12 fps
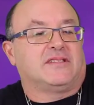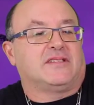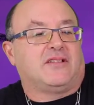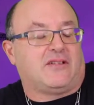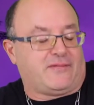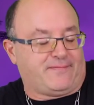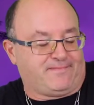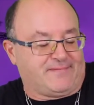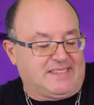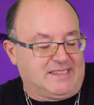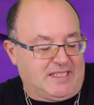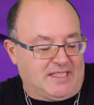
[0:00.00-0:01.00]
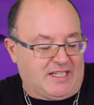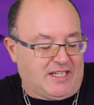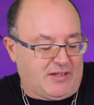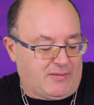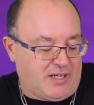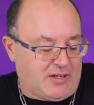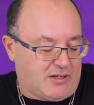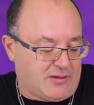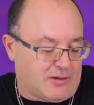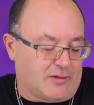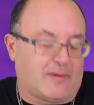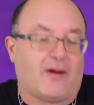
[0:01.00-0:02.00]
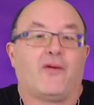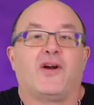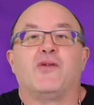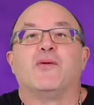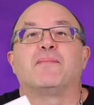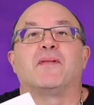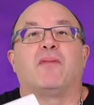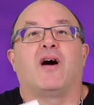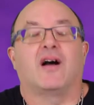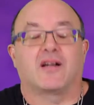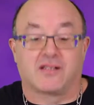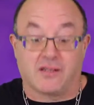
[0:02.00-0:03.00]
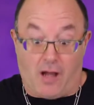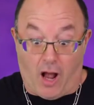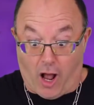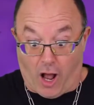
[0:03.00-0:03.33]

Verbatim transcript: So here we go. Oh, I already ripped the box.